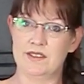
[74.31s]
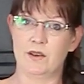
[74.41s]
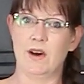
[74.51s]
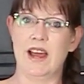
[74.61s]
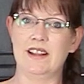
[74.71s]

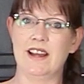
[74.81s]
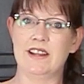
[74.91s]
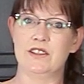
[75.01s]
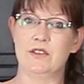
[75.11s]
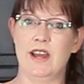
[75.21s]
So I
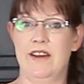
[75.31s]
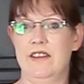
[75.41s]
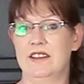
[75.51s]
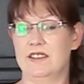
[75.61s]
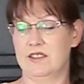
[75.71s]
like to have
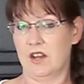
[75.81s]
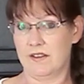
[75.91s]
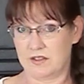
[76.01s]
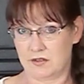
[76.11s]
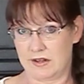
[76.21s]
a
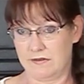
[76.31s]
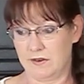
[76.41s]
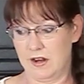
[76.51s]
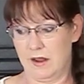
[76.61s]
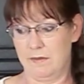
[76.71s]
soft treat
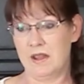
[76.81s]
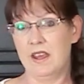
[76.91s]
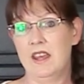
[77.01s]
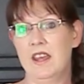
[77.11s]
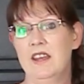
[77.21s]
for him.
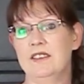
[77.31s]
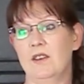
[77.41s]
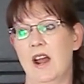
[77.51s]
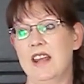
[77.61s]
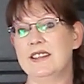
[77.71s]

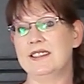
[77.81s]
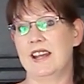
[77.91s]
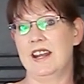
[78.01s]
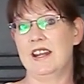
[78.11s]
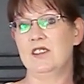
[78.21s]
So I
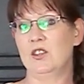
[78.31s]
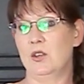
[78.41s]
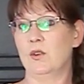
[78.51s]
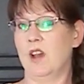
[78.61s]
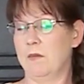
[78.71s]
decided
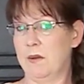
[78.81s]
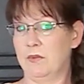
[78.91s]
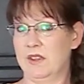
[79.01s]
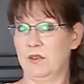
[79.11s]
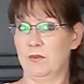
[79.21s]
to come up
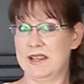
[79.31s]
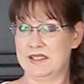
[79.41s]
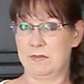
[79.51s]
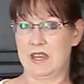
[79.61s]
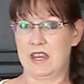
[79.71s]
with a
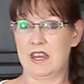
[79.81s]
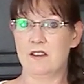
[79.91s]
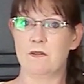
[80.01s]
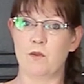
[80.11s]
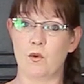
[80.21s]
recipe
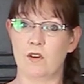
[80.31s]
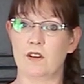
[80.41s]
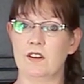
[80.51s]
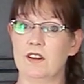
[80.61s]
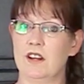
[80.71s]

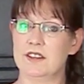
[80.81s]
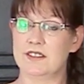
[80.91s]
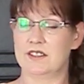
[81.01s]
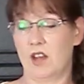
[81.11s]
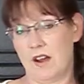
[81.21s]
for a
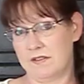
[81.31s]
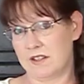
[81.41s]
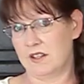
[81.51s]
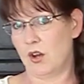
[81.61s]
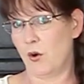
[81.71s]

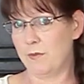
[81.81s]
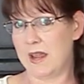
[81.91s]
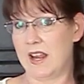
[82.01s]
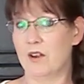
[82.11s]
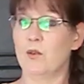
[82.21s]
soft
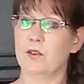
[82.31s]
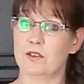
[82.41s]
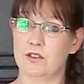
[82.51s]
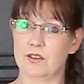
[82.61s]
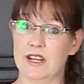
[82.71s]
homemade
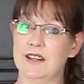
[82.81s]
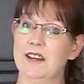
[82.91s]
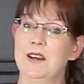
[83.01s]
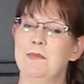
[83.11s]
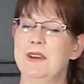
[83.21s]
horse treat,
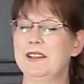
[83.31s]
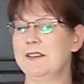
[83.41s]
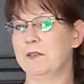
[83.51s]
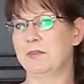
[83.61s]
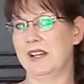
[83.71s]

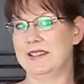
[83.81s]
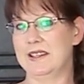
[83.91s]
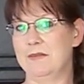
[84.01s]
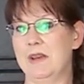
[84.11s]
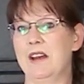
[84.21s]
mainly for
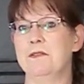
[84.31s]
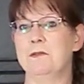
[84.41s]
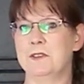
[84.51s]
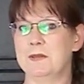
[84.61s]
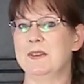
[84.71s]
Pleasant, but
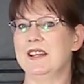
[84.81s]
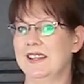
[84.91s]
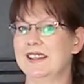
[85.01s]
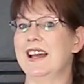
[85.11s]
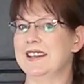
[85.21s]

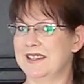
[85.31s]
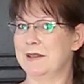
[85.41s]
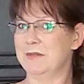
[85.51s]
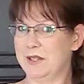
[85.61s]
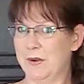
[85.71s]
Frisbee likes
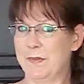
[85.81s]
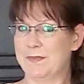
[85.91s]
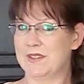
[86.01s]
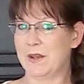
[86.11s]
them too.